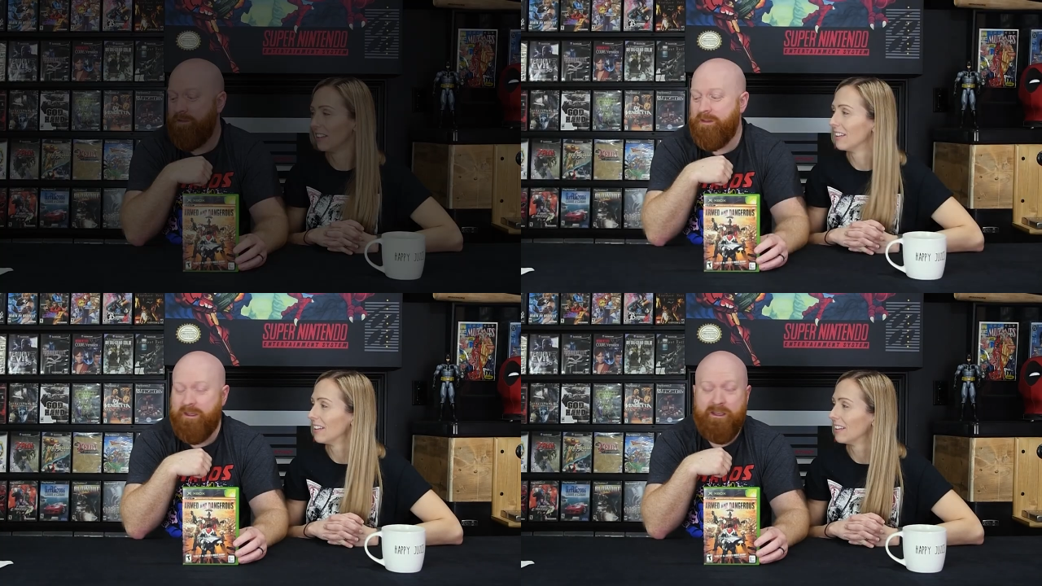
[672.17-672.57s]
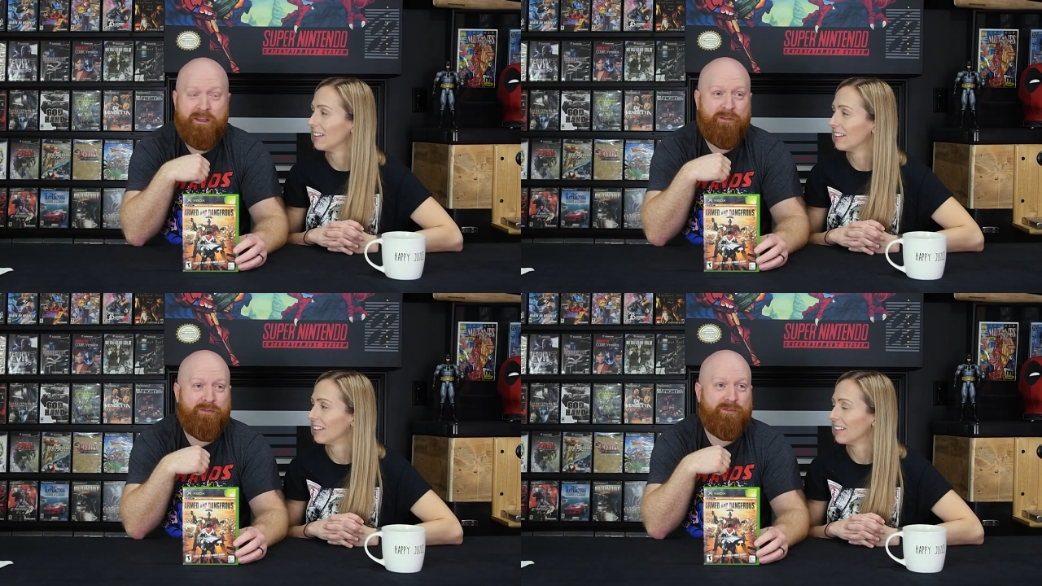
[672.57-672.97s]
Speaker 1: The
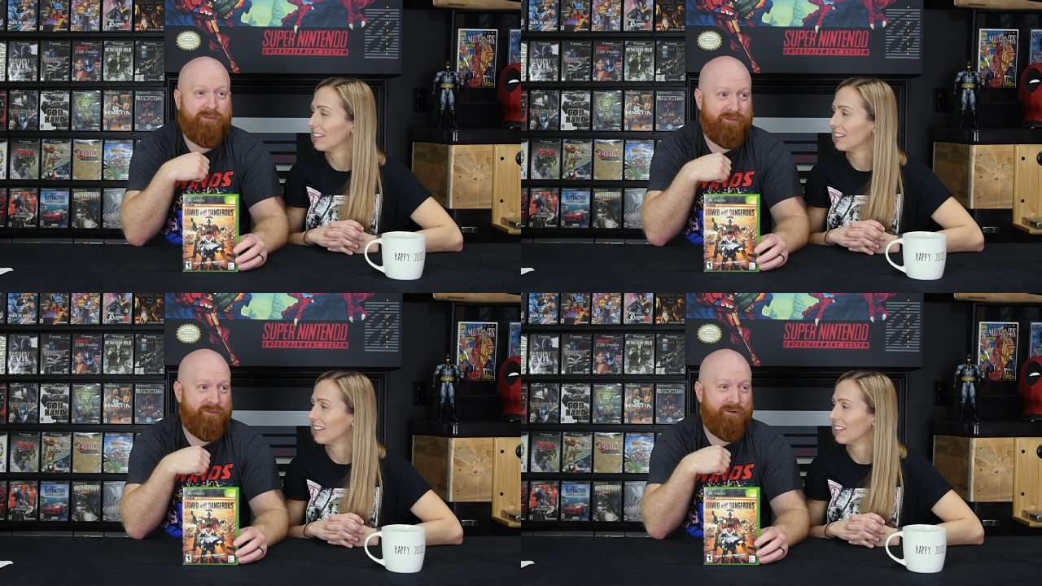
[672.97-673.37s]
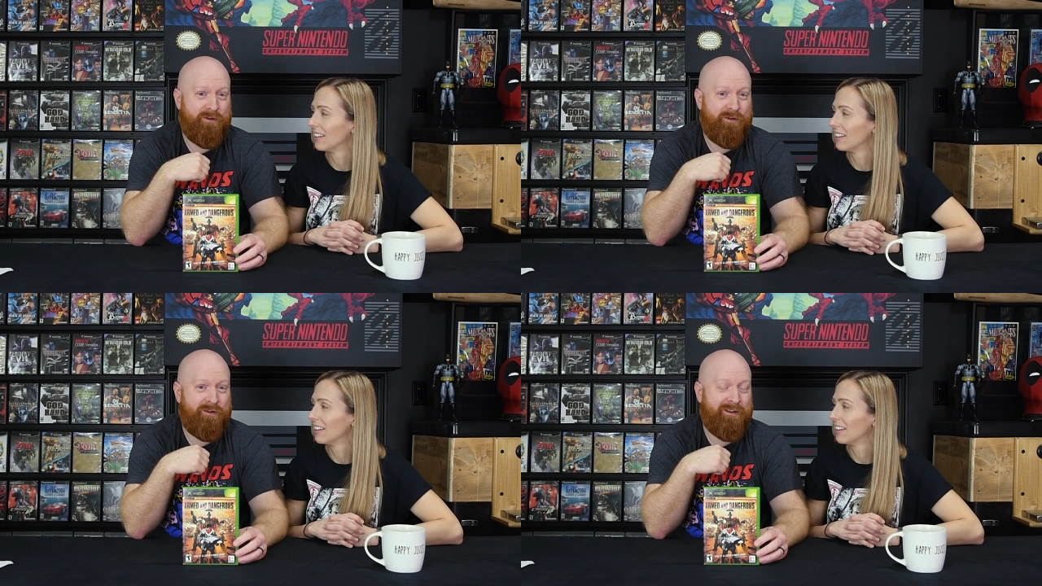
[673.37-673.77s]

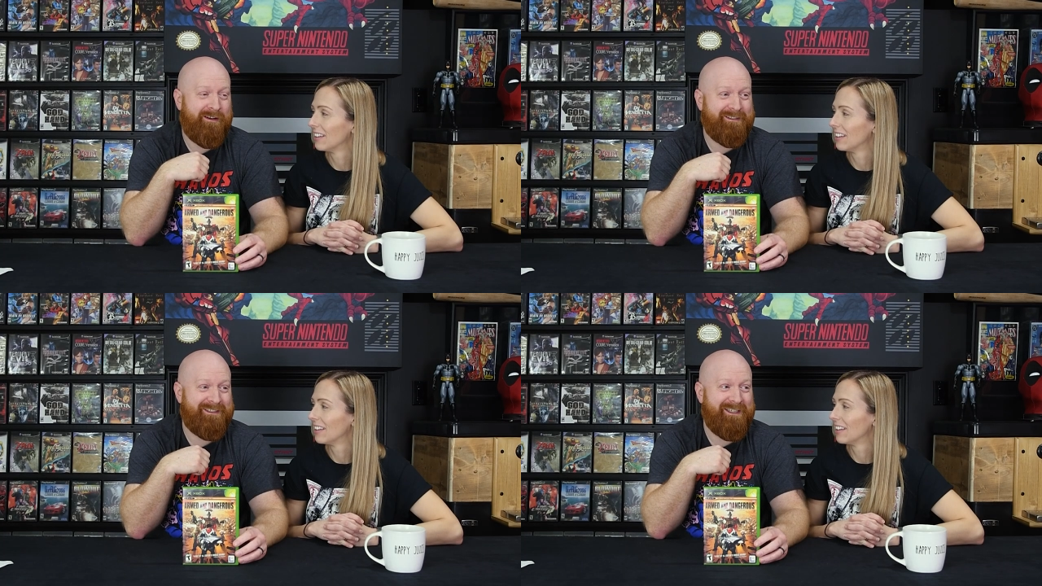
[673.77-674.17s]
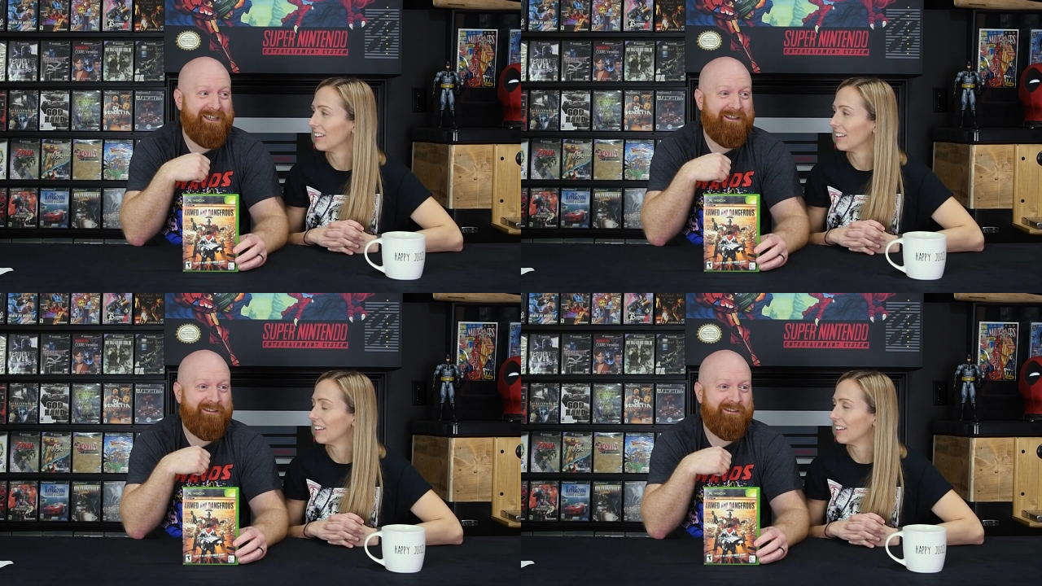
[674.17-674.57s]
third
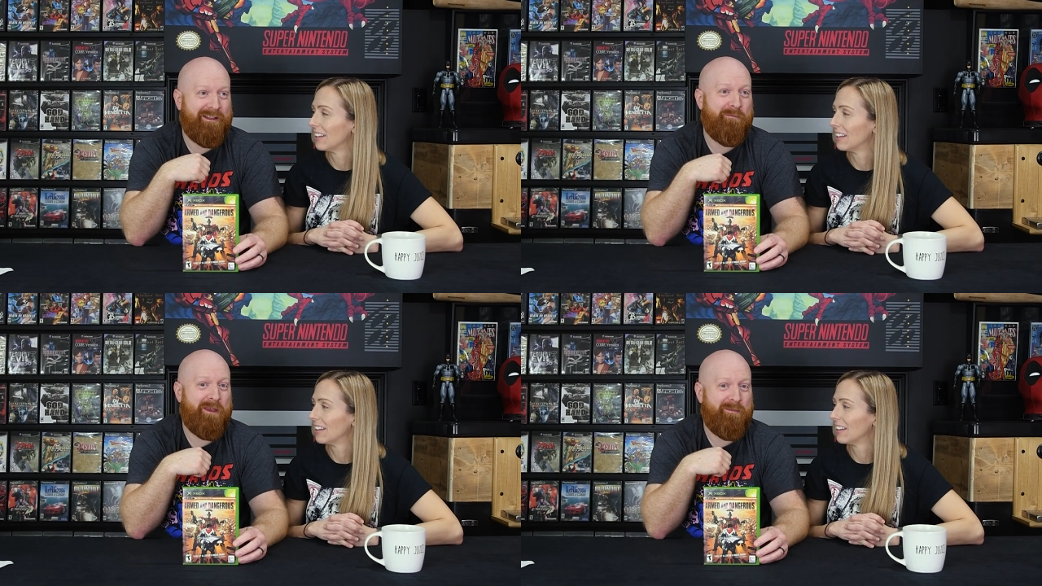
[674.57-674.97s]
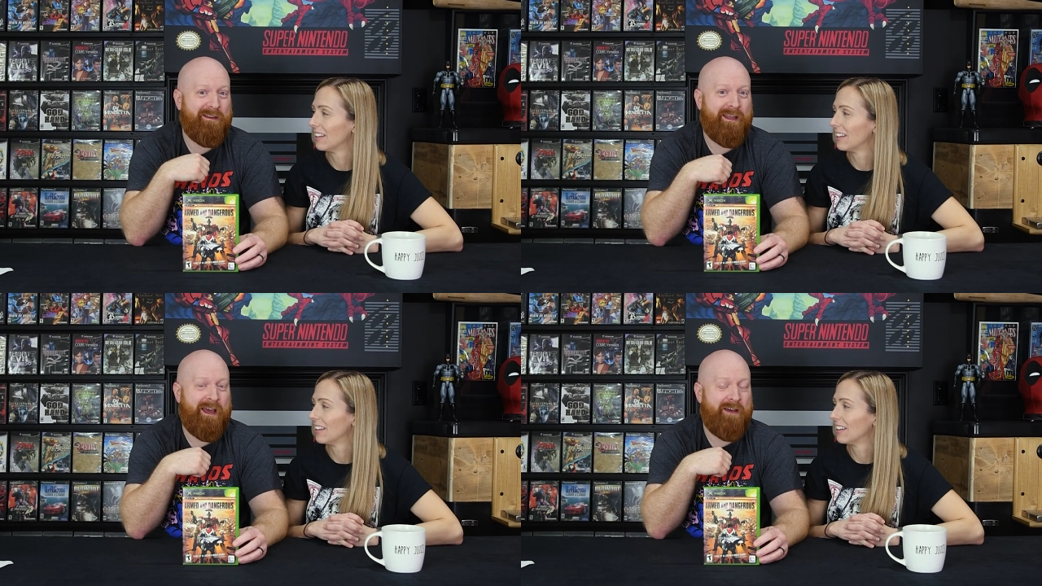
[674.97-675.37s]
cutscene that made me
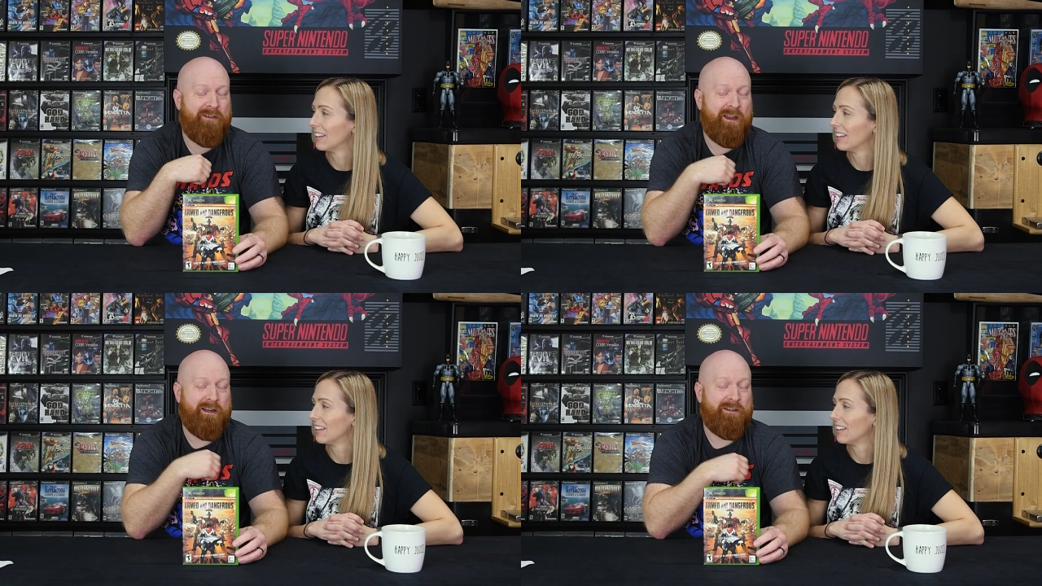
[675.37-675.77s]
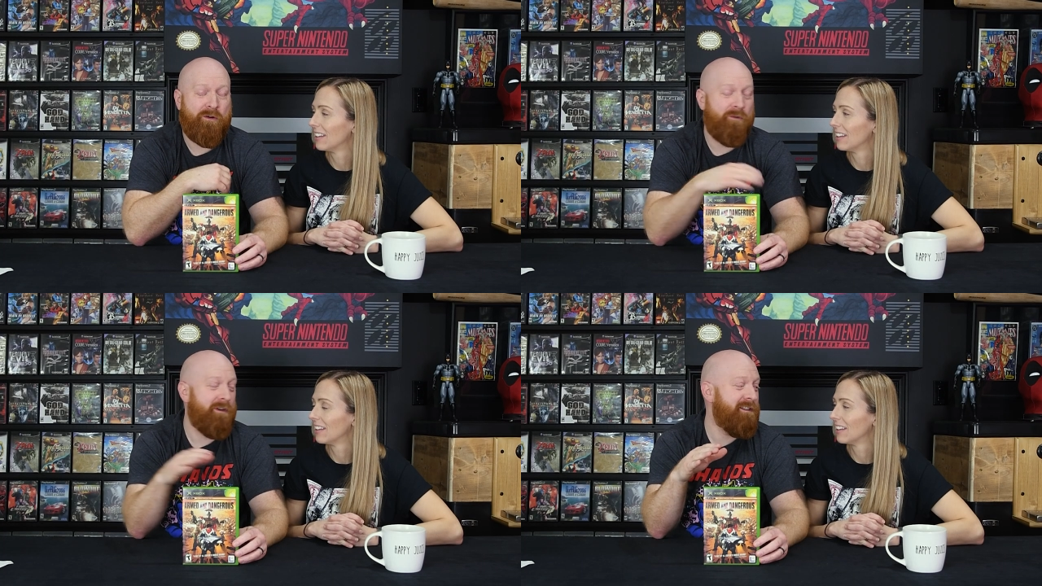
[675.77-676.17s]
laugh, and I
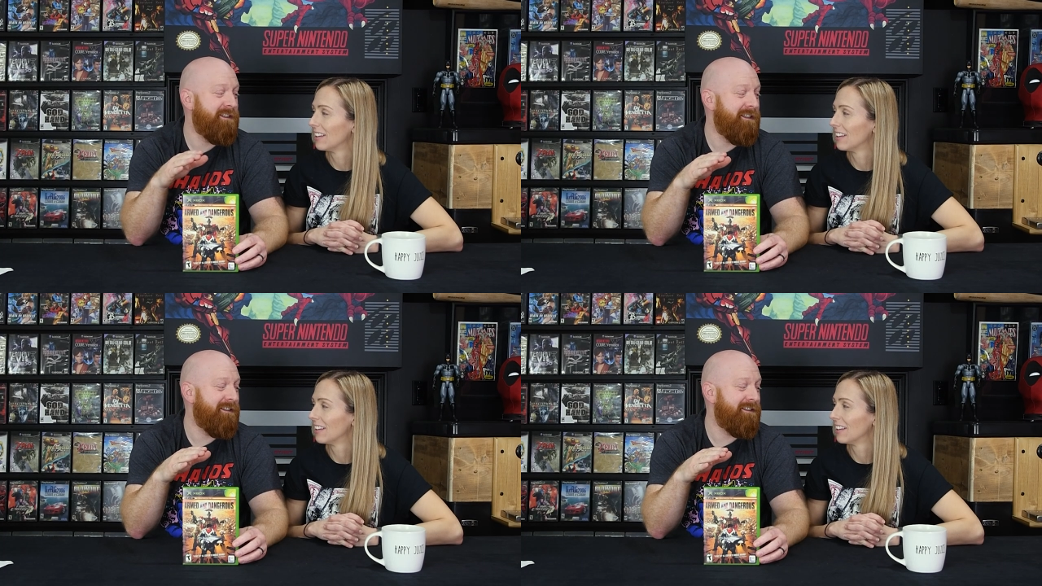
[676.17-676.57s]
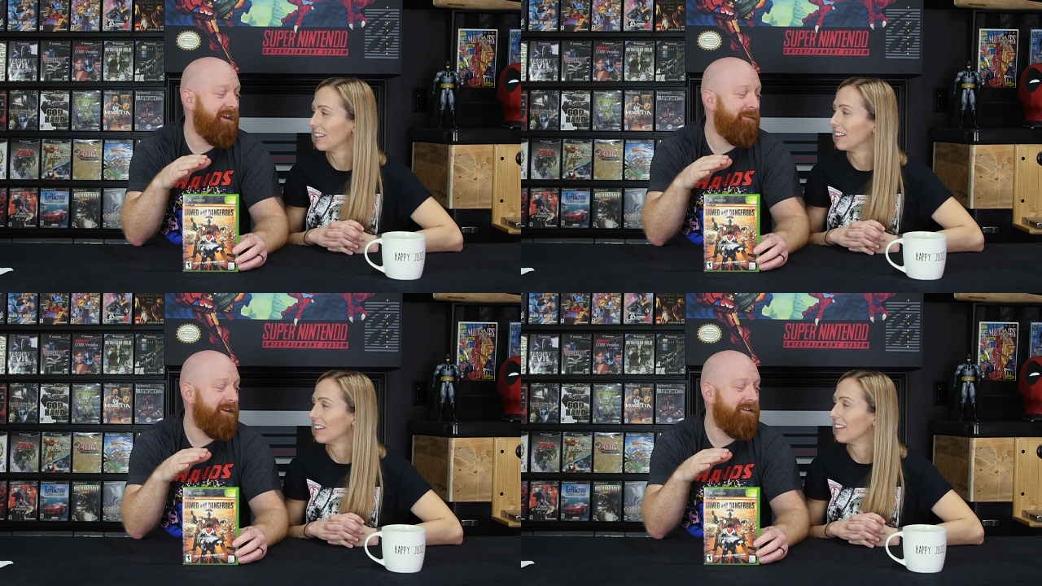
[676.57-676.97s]
totally seen this
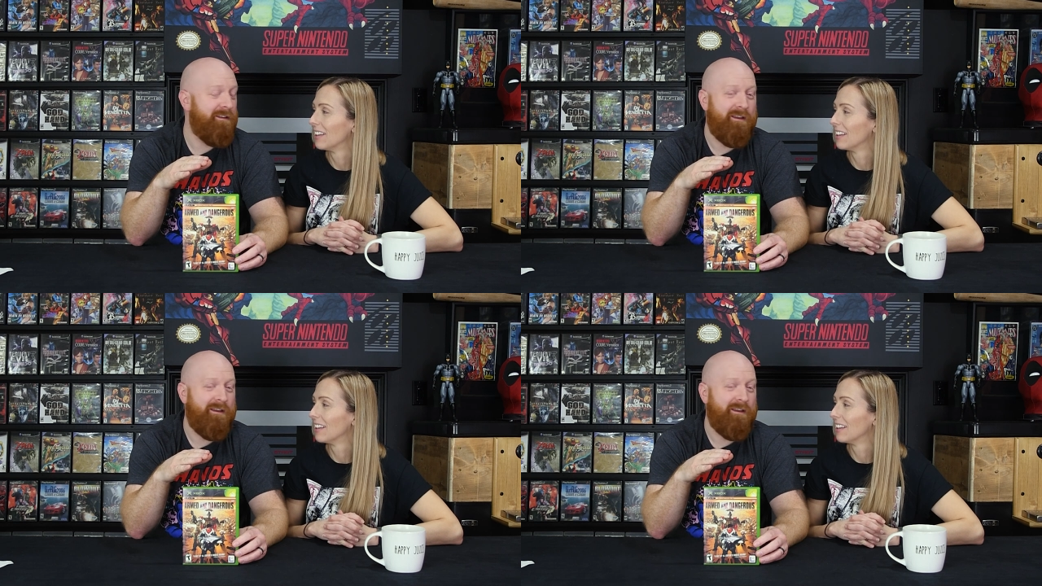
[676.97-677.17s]
coming,